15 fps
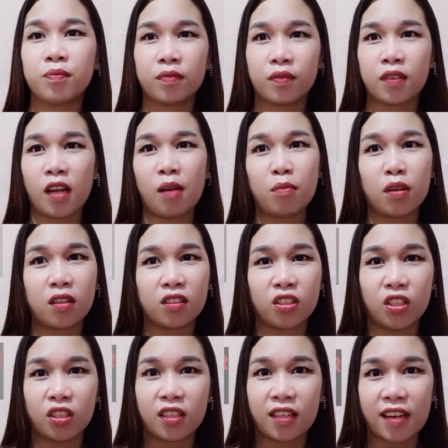Number
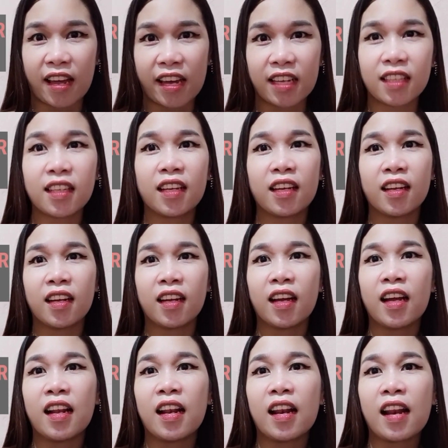39,
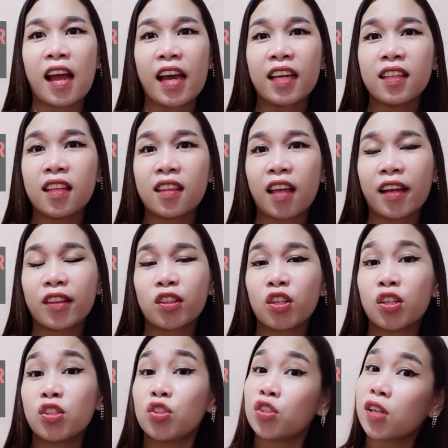Lie Detector
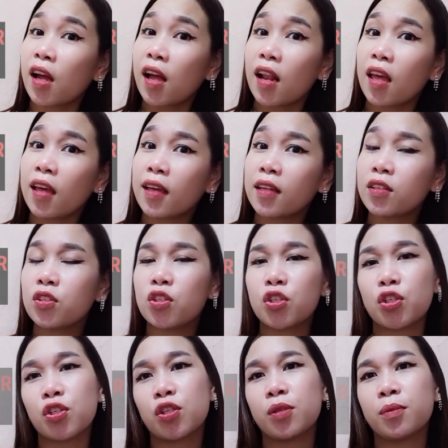Challenge.
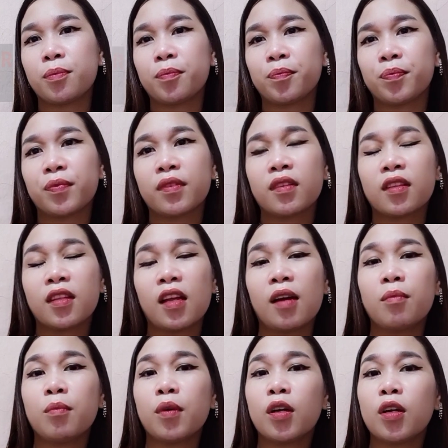
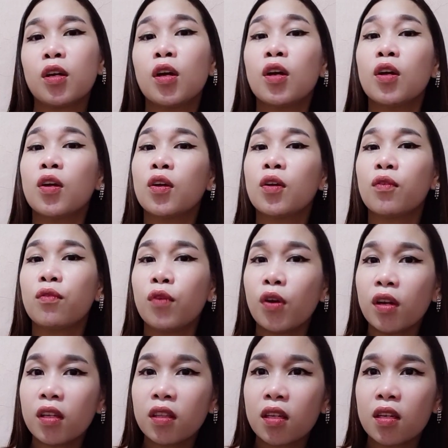Number 40,